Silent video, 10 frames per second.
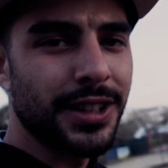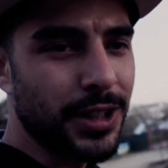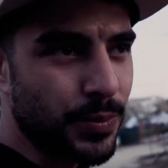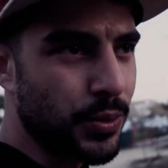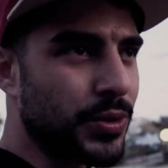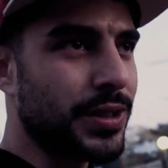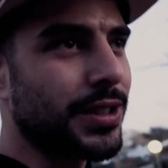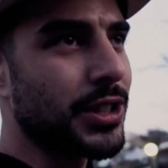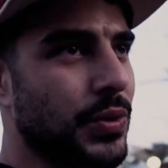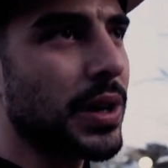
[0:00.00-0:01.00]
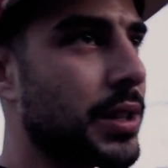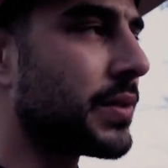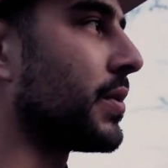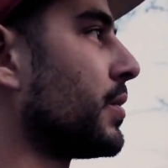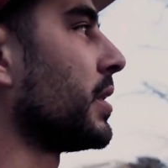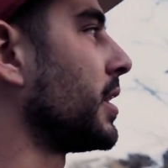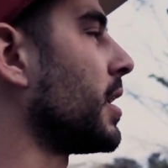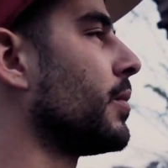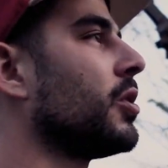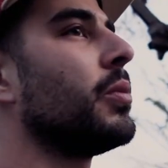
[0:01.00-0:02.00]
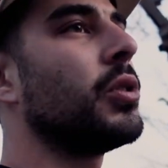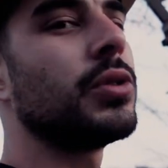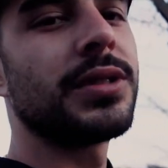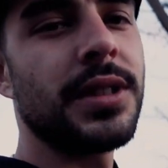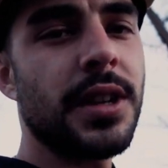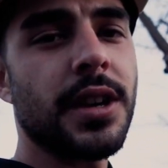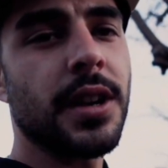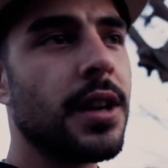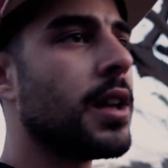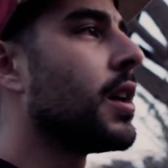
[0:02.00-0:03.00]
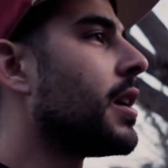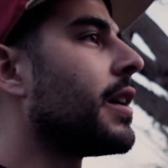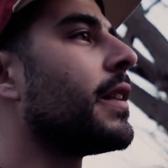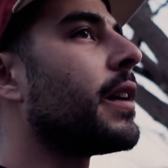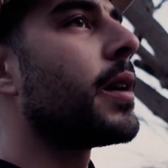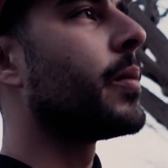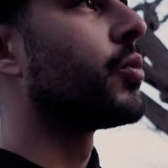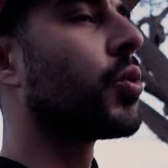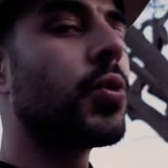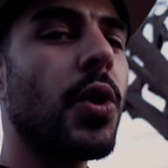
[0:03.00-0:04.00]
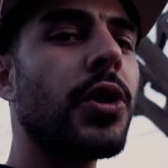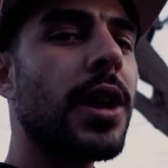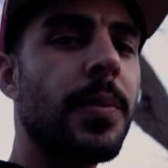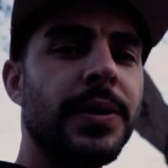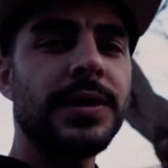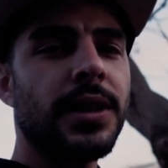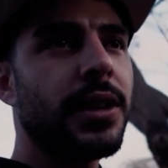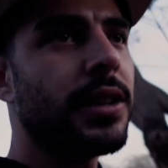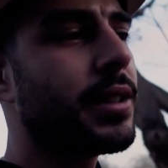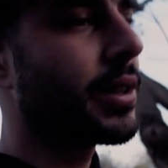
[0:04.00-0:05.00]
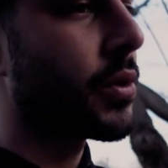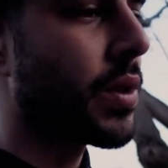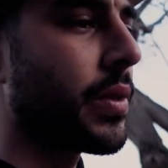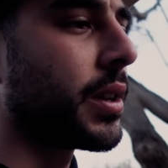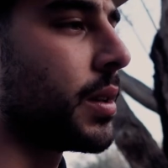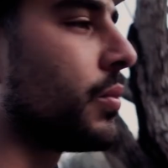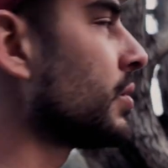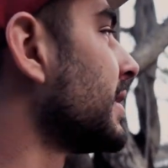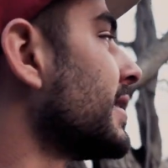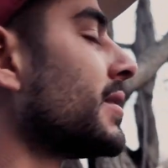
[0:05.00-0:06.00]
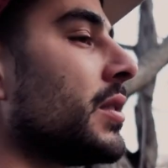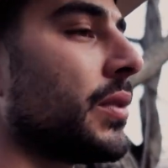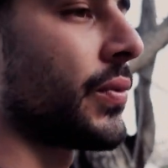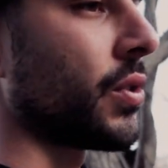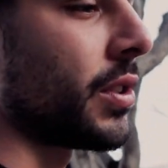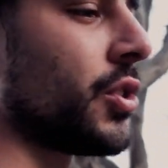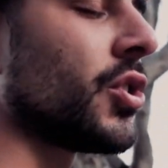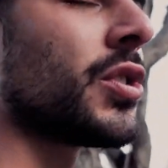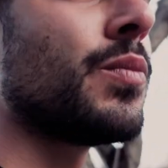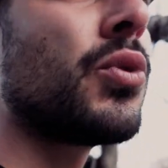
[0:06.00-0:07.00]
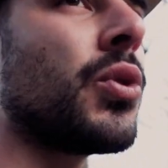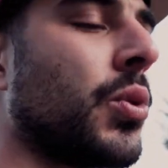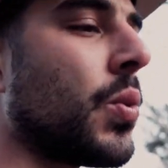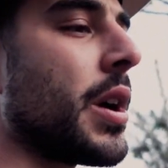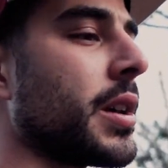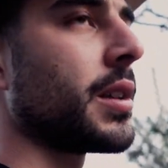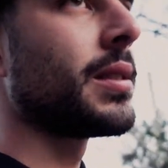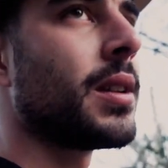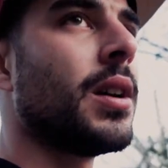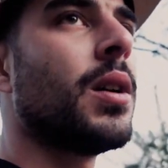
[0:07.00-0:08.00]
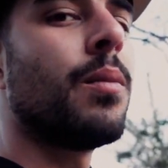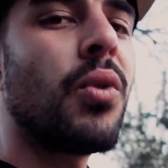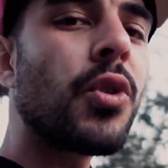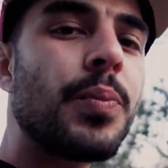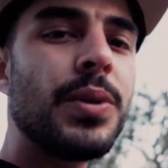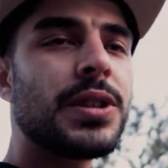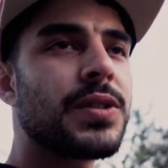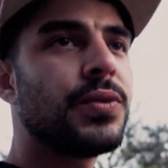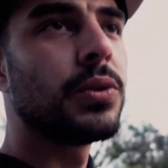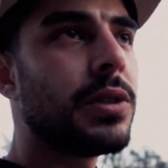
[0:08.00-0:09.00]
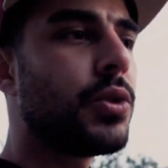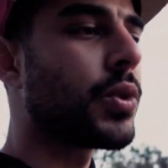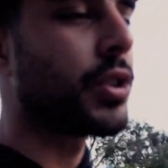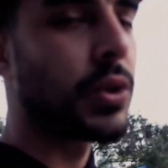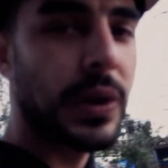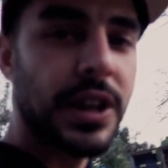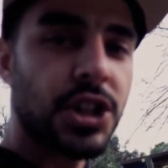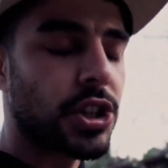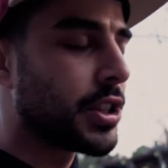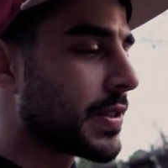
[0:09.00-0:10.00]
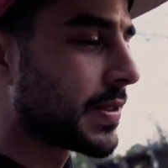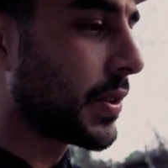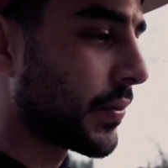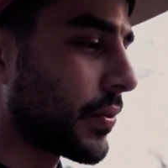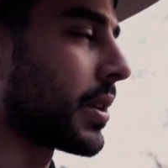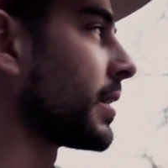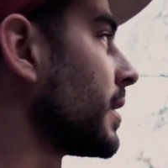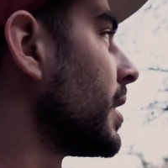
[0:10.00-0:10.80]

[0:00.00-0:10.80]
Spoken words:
kibbutz in Israel. It's very common because to growing up in around the kibbutz, it's different. It's just more quiet, more peaceful. Your education, it's different.